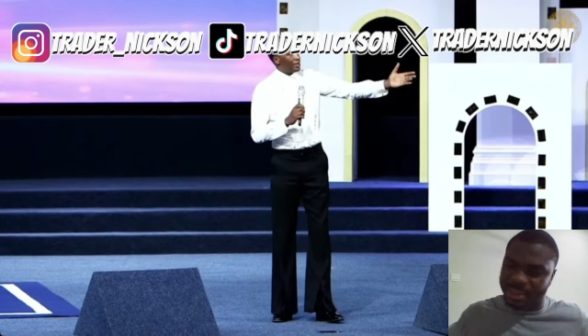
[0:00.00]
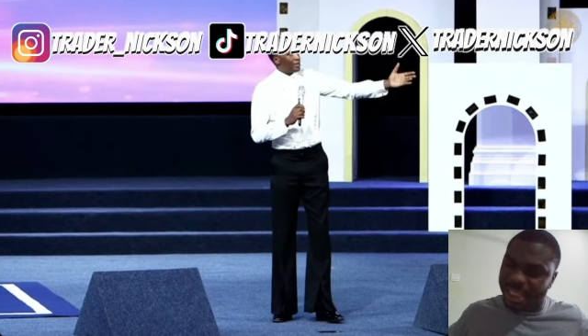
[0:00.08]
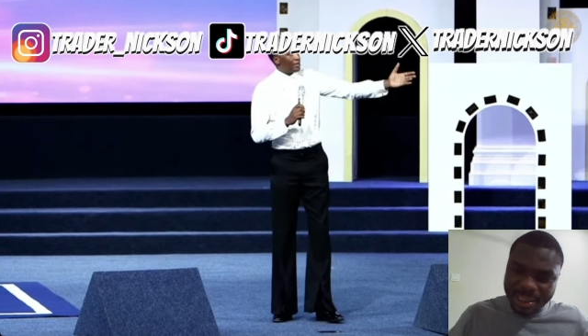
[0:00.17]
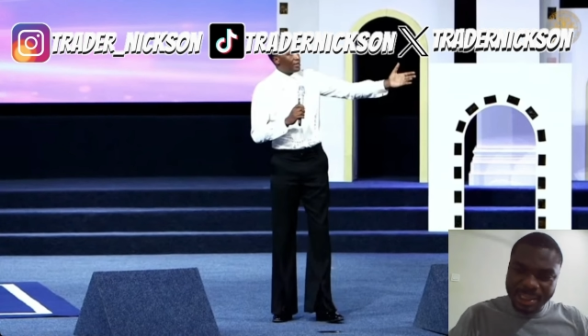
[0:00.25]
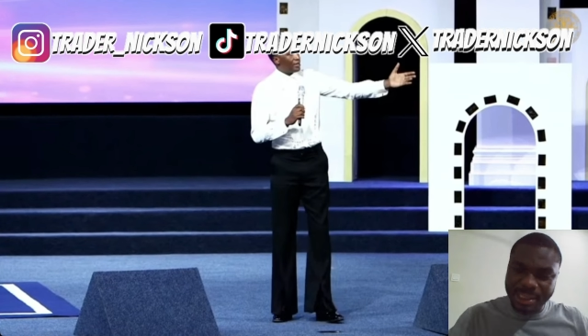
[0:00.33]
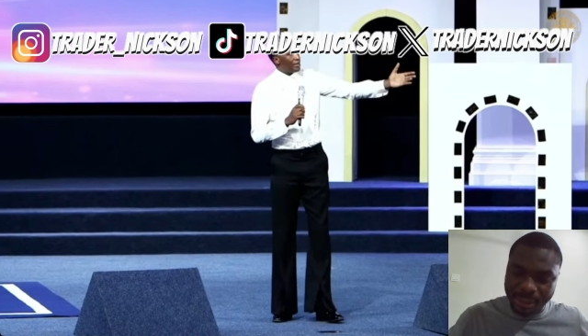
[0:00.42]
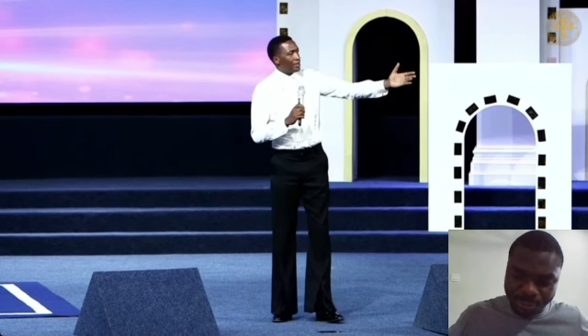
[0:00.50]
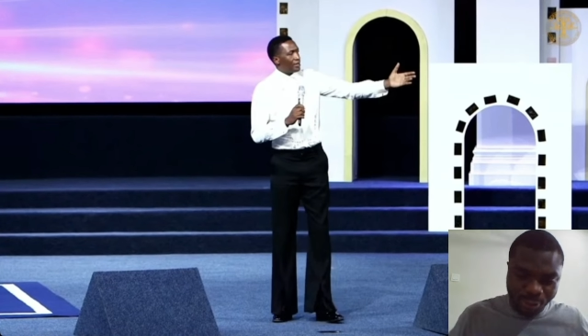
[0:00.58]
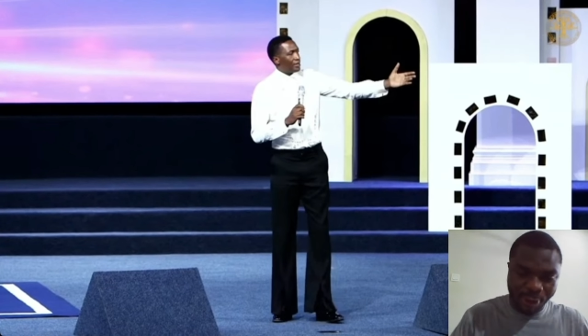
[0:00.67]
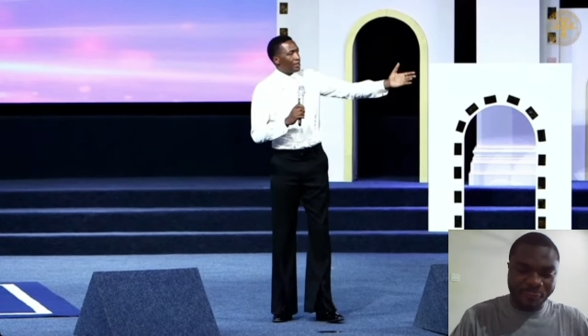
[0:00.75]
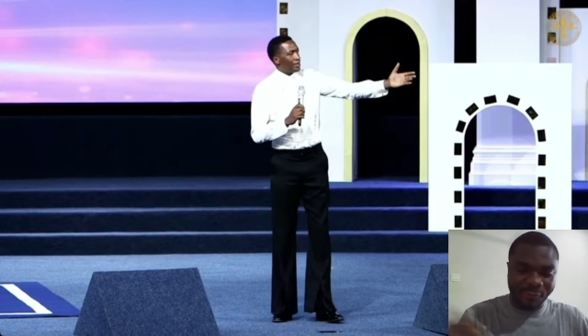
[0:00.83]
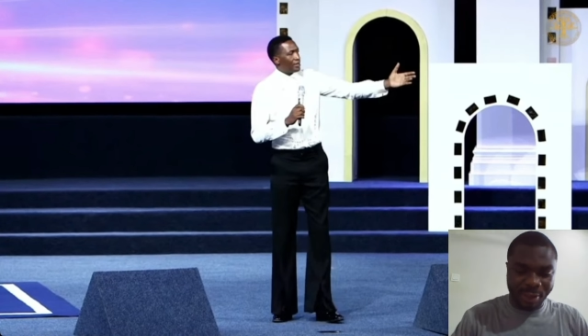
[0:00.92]
This is a
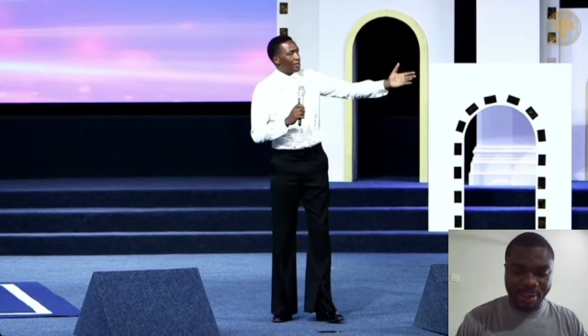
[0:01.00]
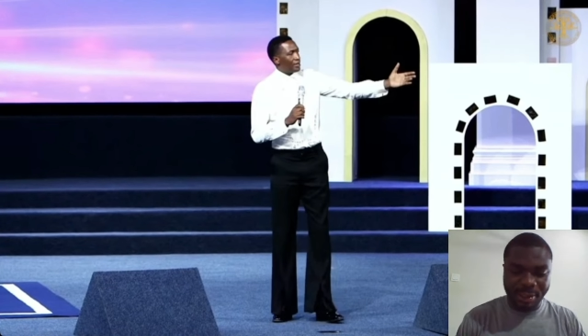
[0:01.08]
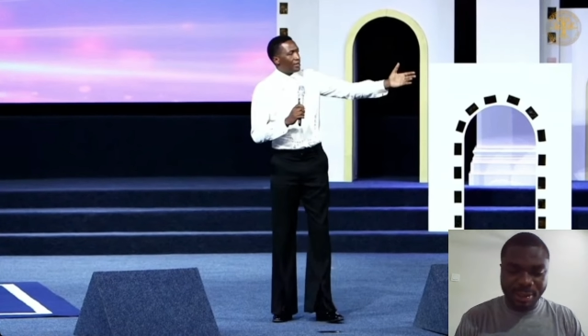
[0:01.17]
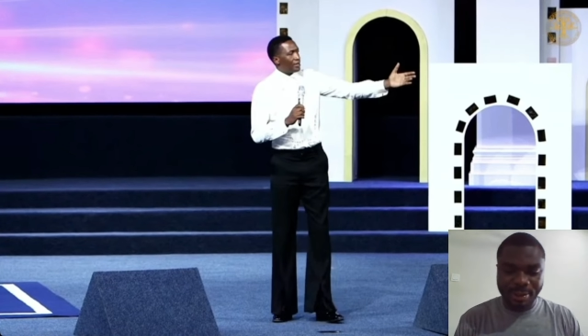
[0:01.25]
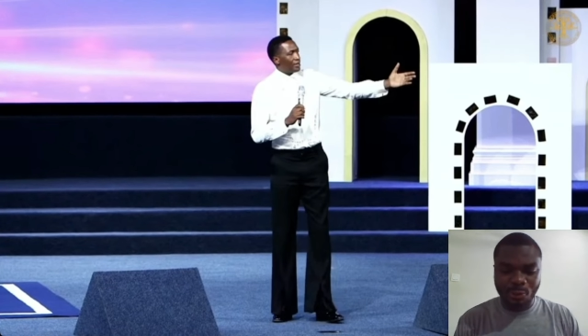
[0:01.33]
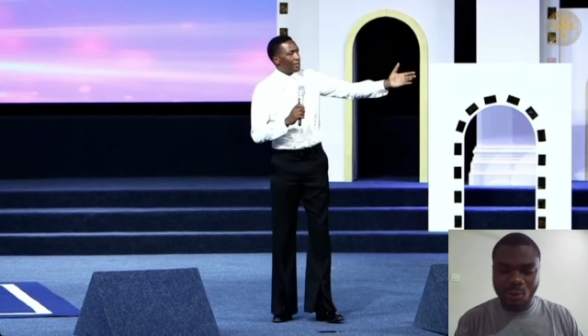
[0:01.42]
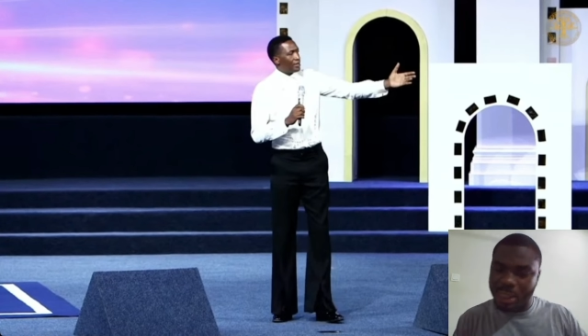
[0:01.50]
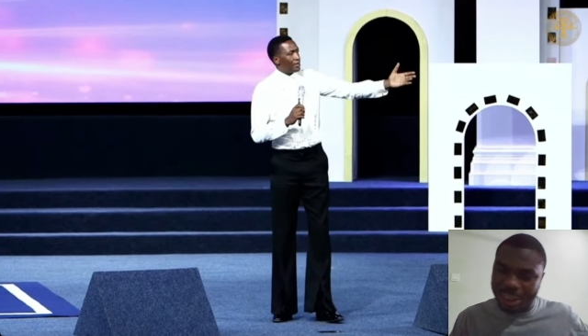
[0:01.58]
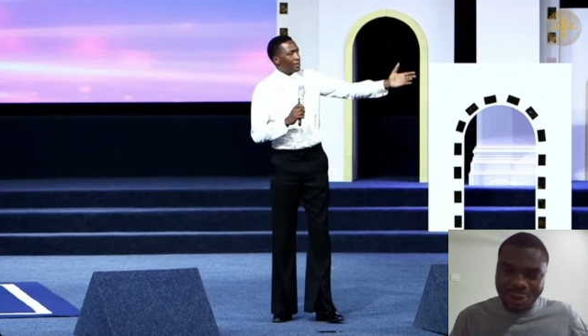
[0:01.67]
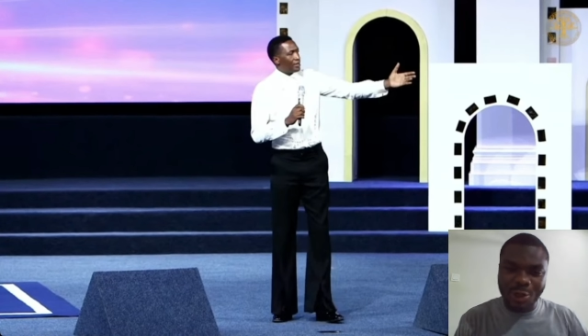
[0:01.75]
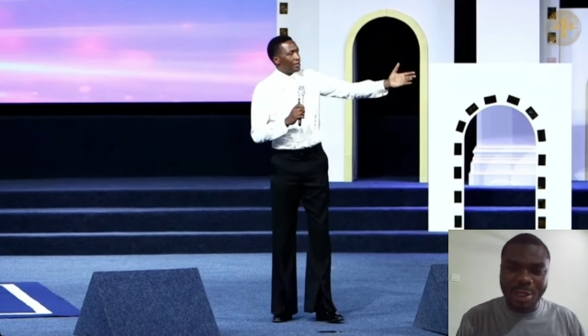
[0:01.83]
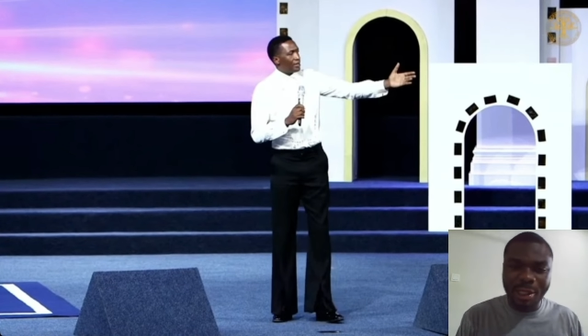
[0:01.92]
prophet we
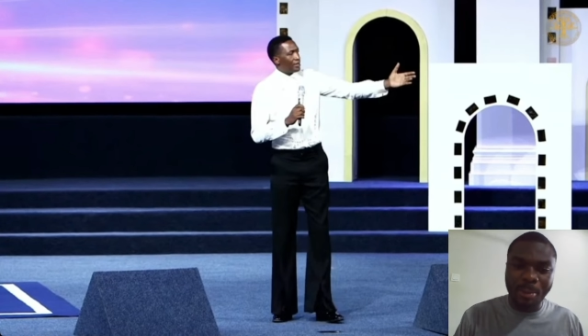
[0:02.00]
are talking